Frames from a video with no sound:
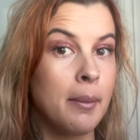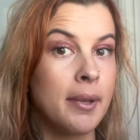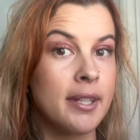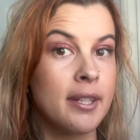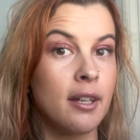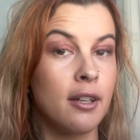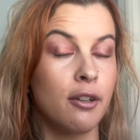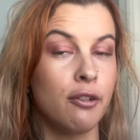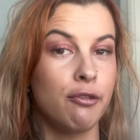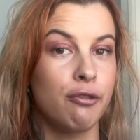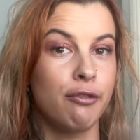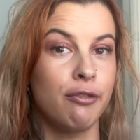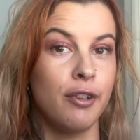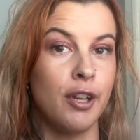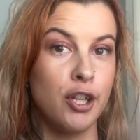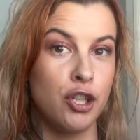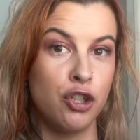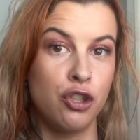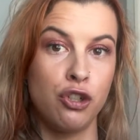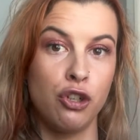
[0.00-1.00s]
Instead of
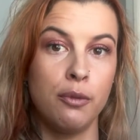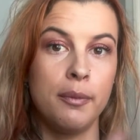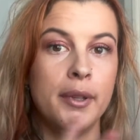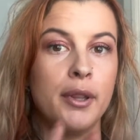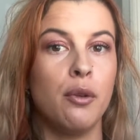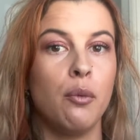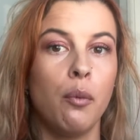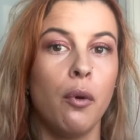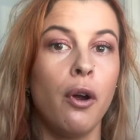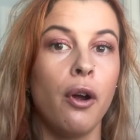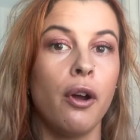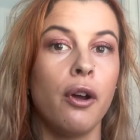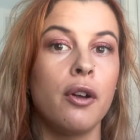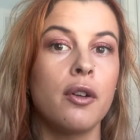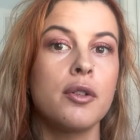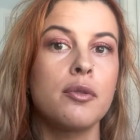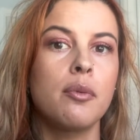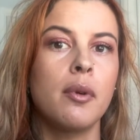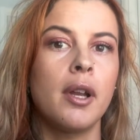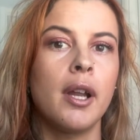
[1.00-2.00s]
assuming the
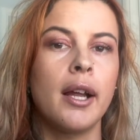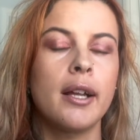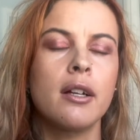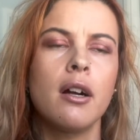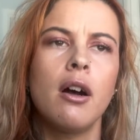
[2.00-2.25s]
worst, we're like,